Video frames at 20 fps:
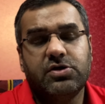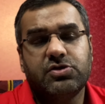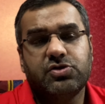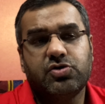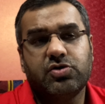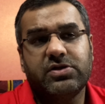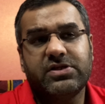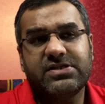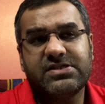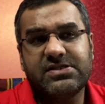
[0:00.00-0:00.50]

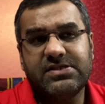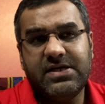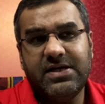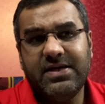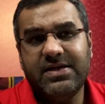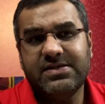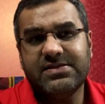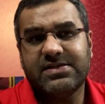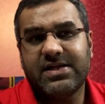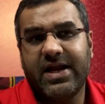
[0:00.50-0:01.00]
So the
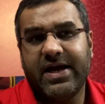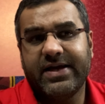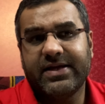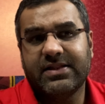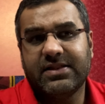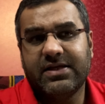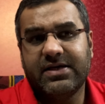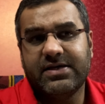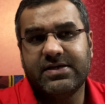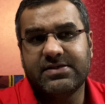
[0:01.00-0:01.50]
scene is
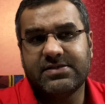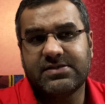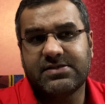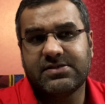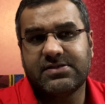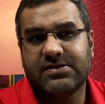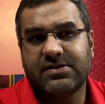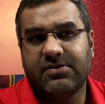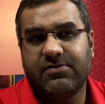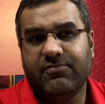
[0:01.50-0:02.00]
like
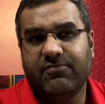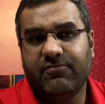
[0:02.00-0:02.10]
this.